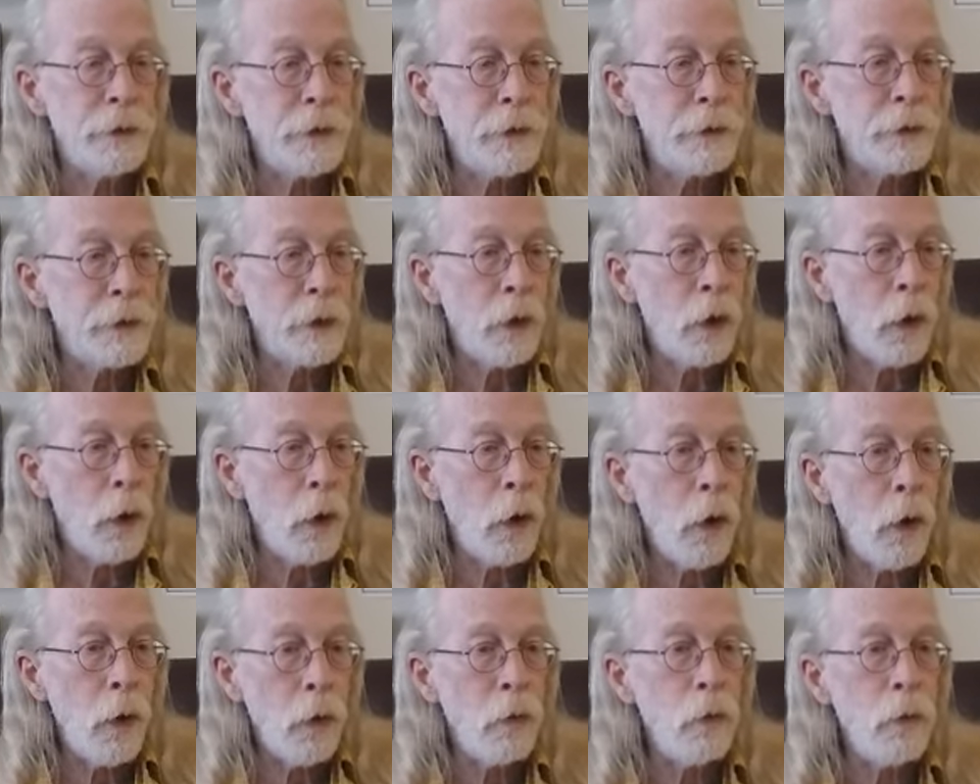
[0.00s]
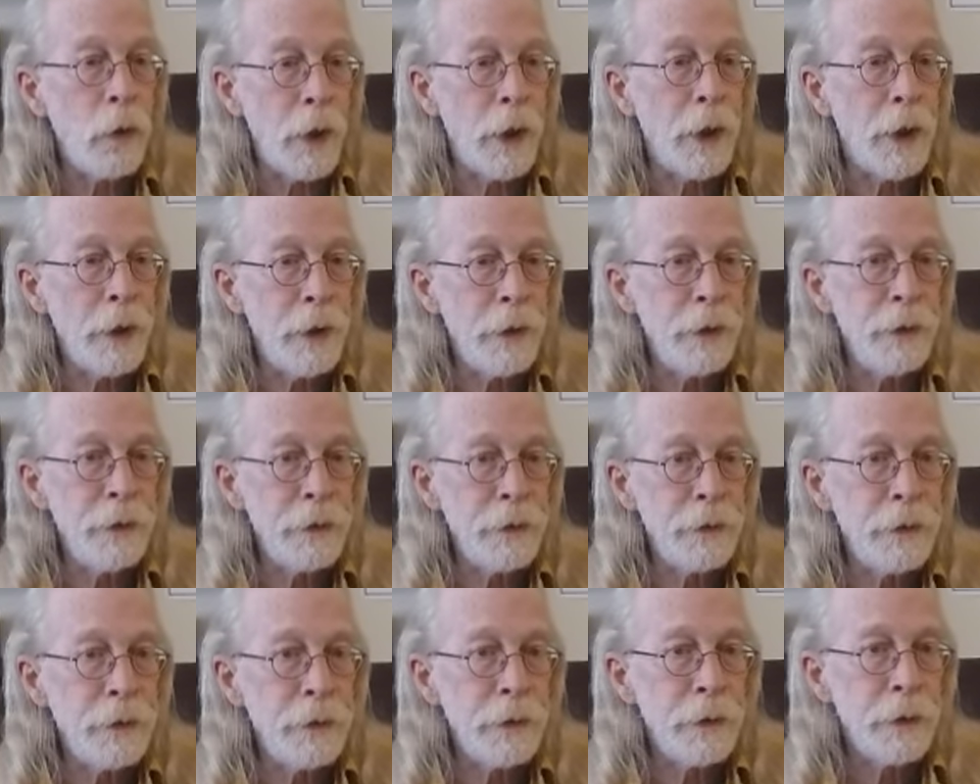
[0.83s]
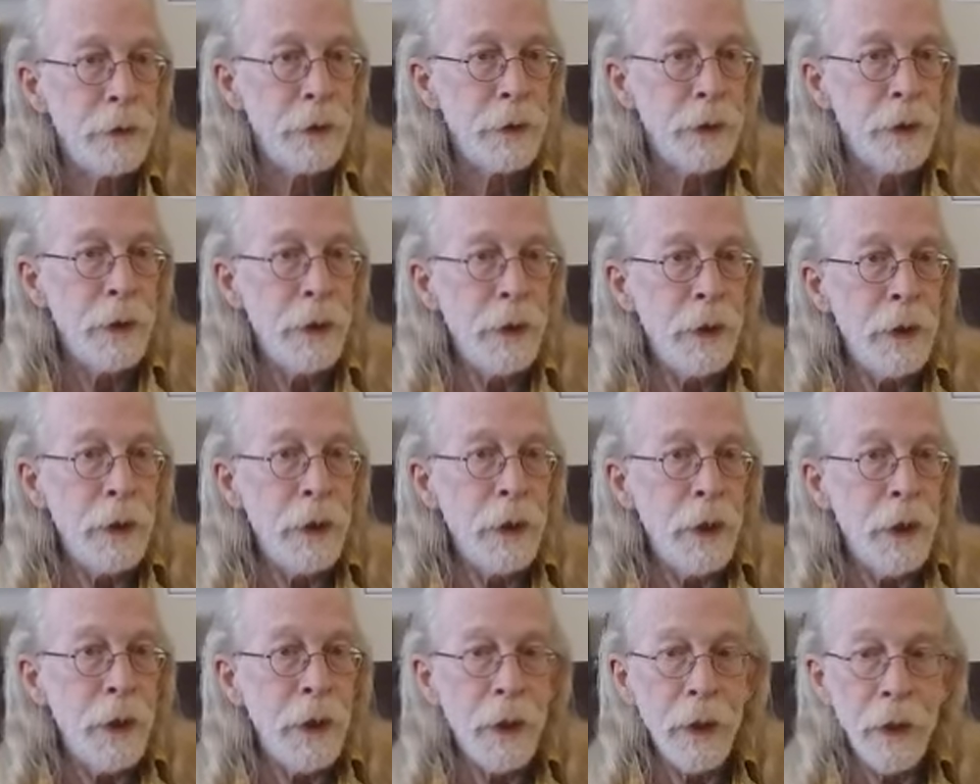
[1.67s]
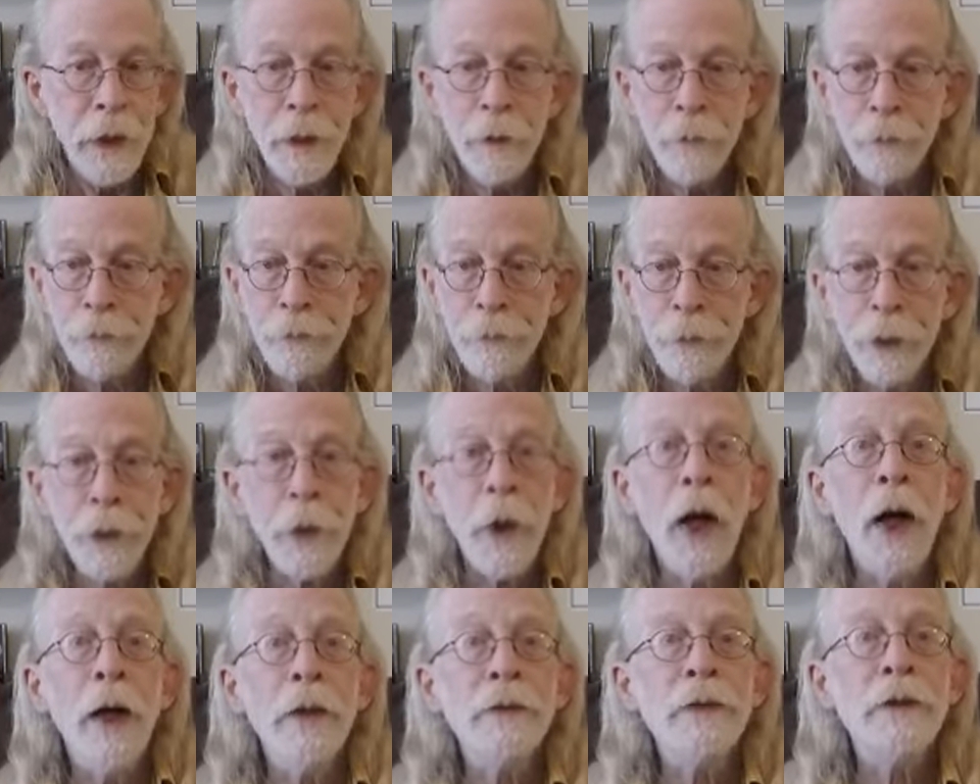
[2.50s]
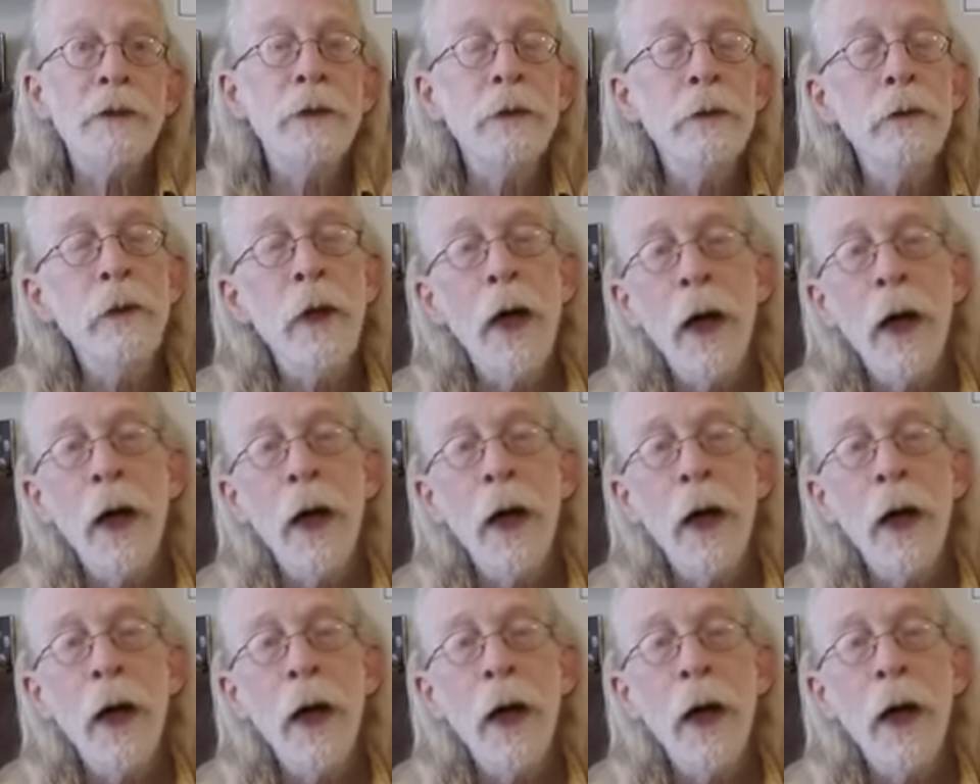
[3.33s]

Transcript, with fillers: It's always brought to